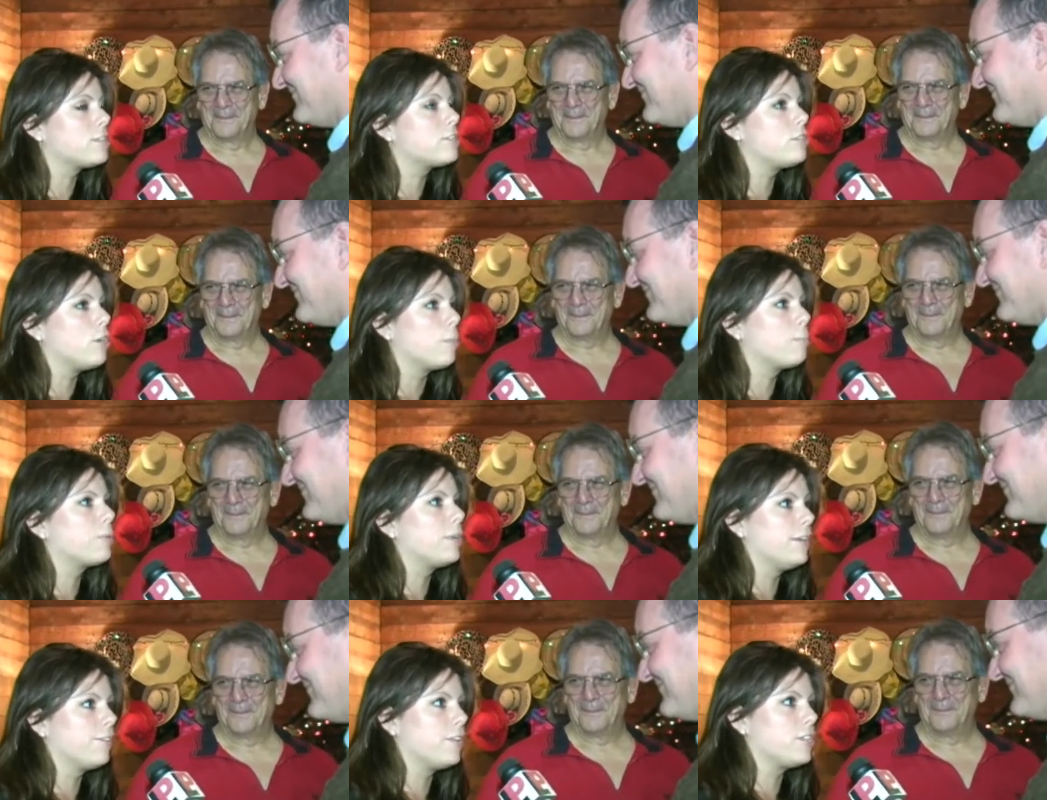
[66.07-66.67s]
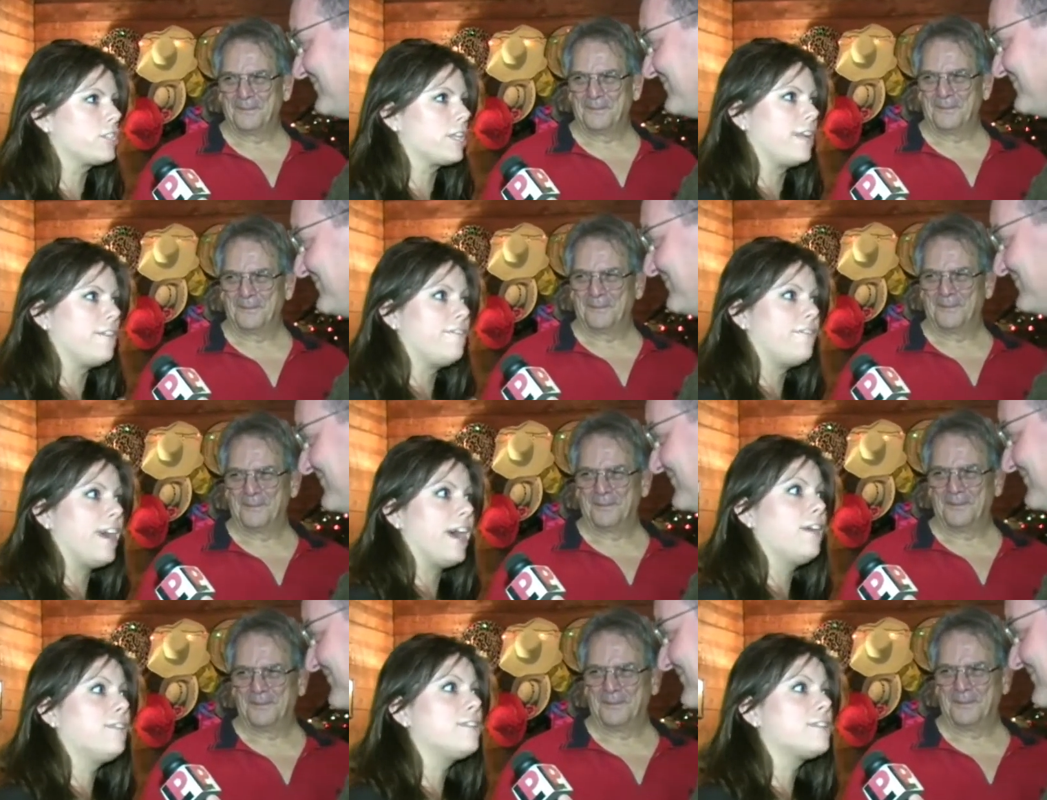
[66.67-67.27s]
Speaker 1: so privileged that I
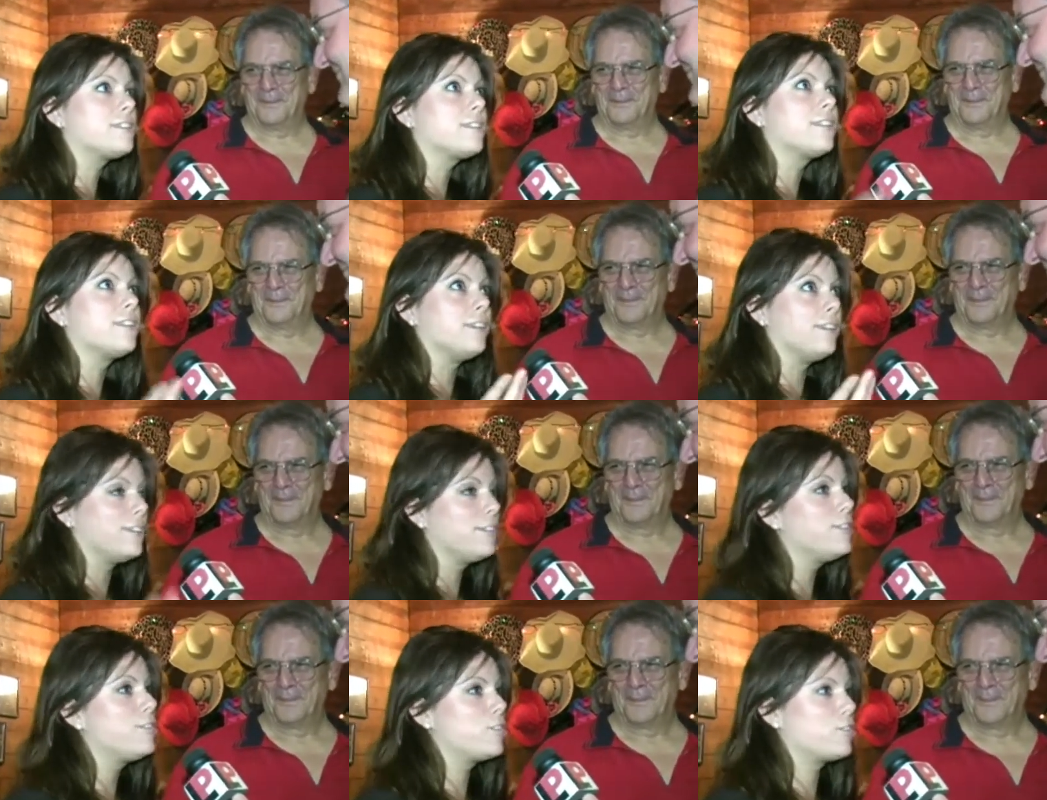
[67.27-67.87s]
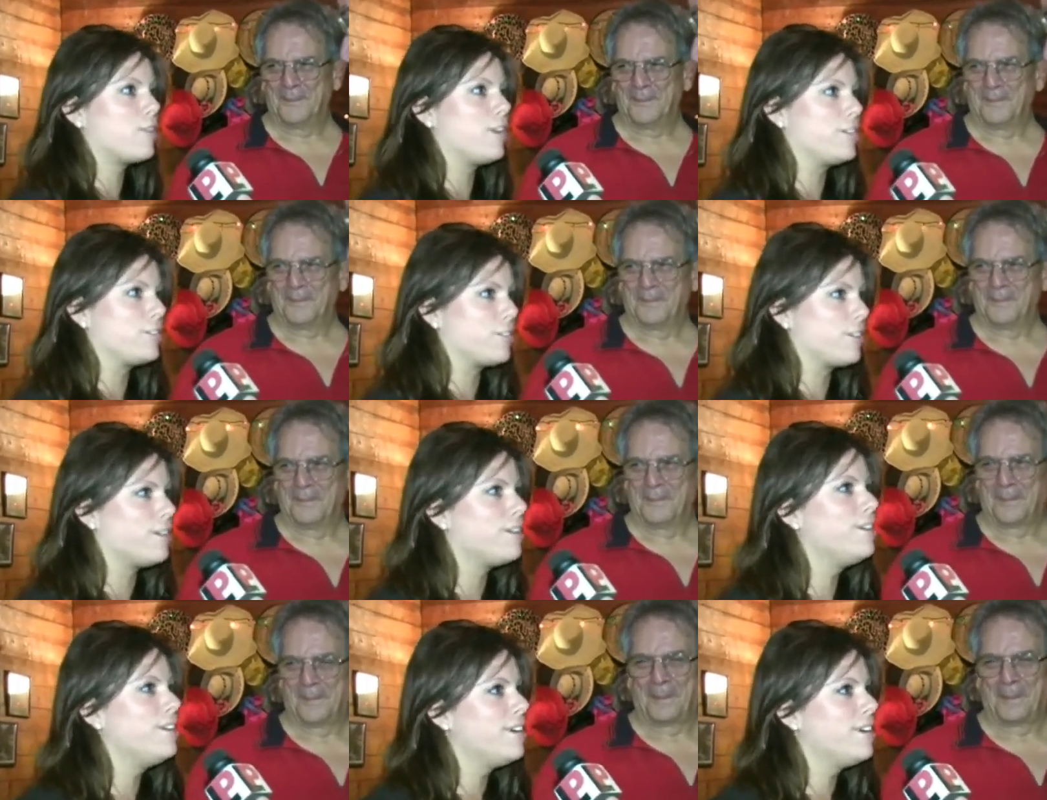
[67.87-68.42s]
found this little treasure.